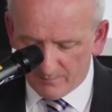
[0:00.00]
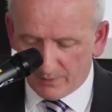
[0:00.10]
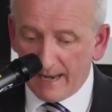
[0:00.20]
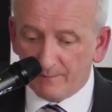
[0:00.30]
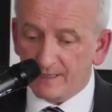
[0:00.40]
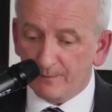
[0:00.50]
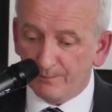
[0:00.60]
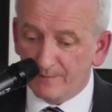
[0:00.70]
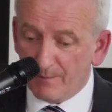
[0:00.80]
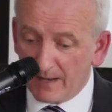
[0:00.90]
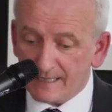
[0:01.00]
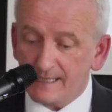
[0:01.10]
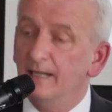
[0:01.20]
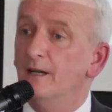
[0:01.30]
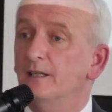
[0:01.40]
Perhaps the best
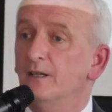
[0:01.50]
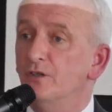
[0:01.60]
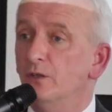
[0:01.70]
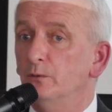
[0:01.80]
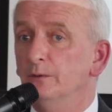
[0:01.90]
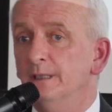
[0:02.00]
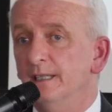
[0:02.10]
thing I can do